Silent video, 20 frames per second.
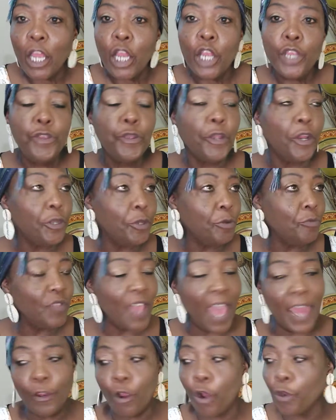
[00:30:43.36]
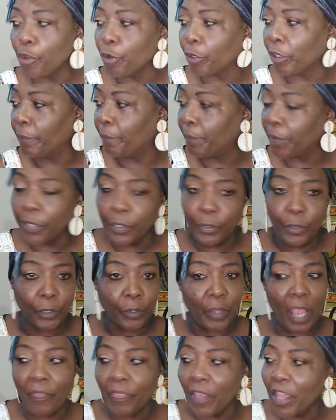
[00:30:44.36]
you can do that on your computer,
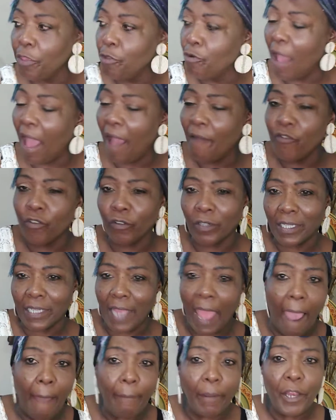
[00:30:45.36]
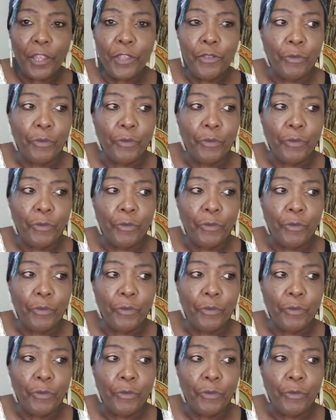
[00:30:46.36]
and then you have your tablet.